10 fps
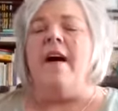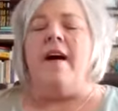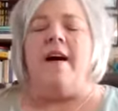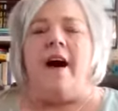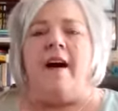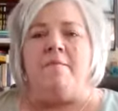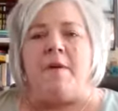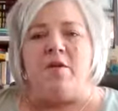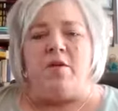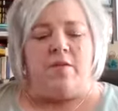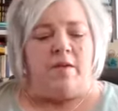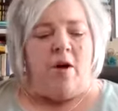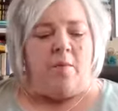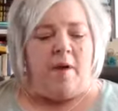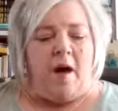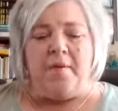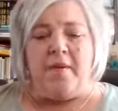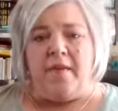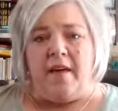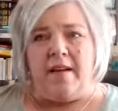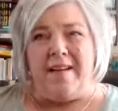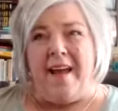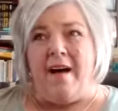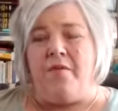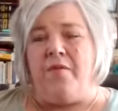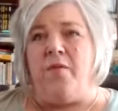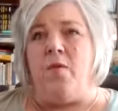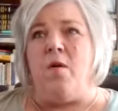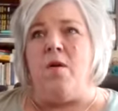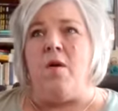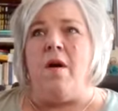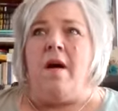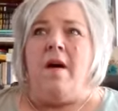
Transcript: I've been using homeopathy now for